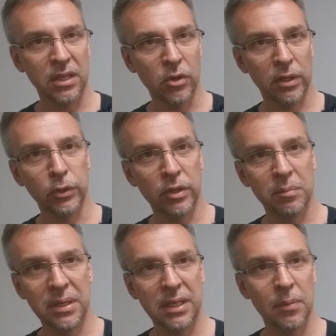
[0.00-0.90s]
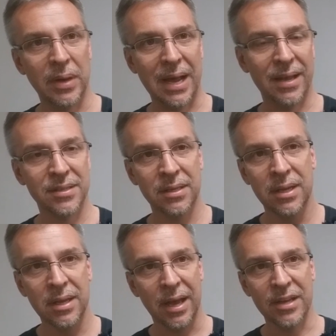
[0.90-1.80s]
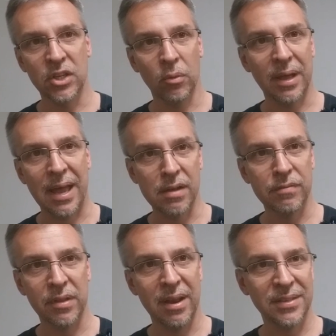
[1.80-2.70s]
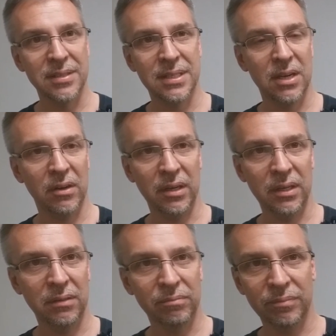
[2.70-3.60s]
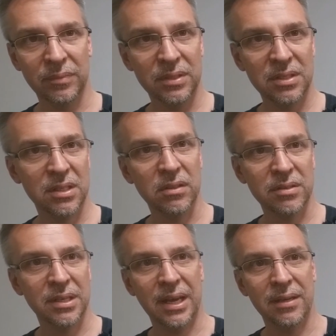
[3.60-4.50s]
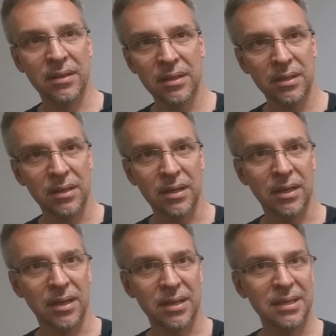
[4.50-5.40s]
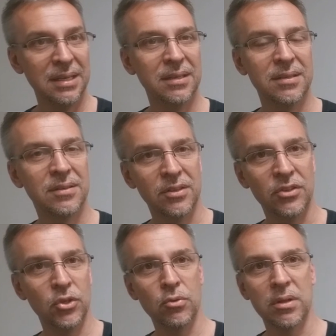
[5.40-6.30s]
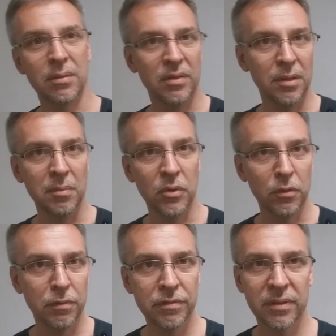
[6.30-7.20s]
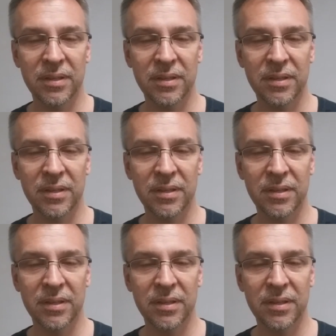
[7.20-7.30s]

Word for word: uh, you know eluded me in the past. I don't have the necessary skill set uh, needed to do the the move.